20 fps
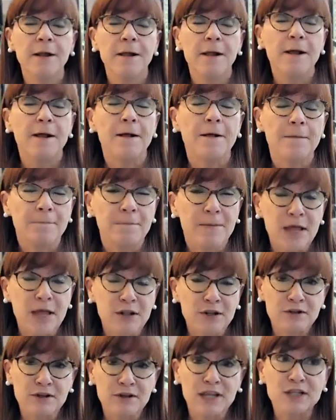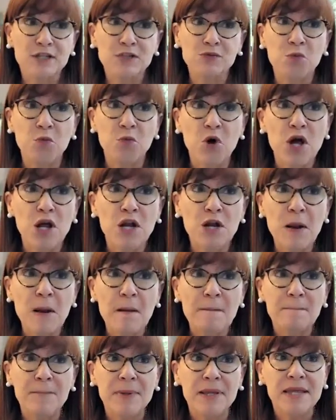And it's one
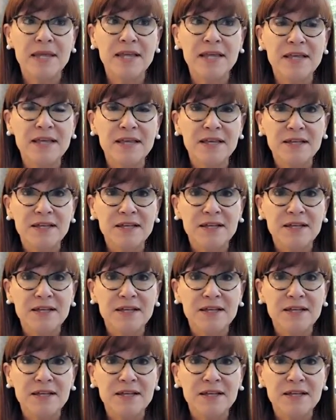big